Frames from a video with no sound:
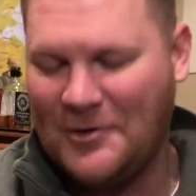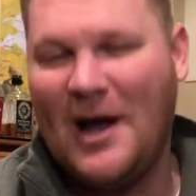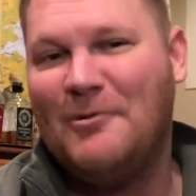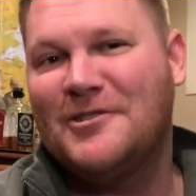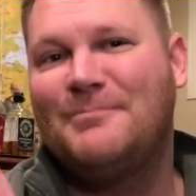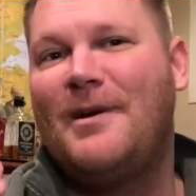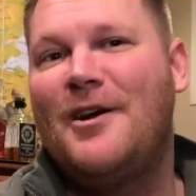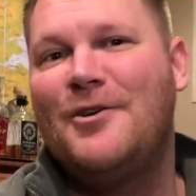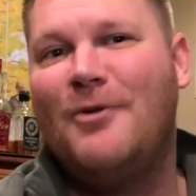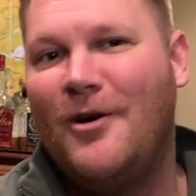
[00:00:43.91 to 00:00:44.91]
so I will
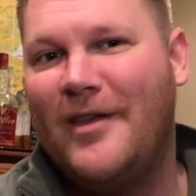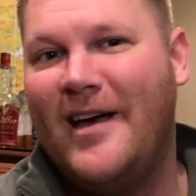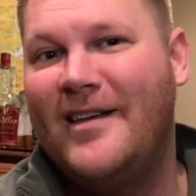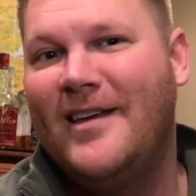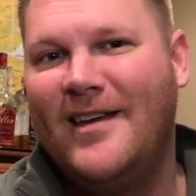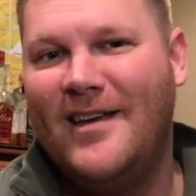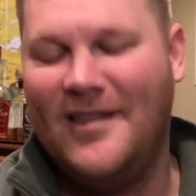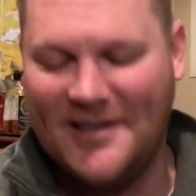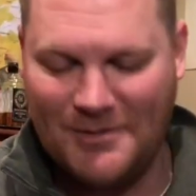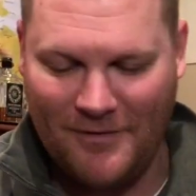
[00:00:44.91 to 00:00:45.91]
spare you all that
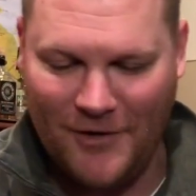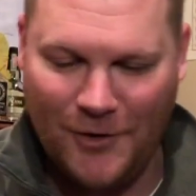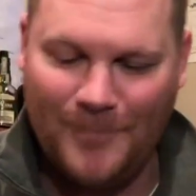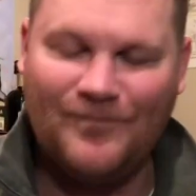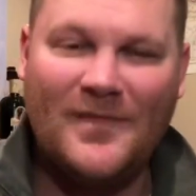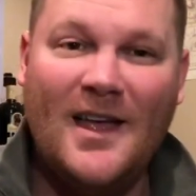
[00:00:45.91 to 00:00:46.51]
in this review.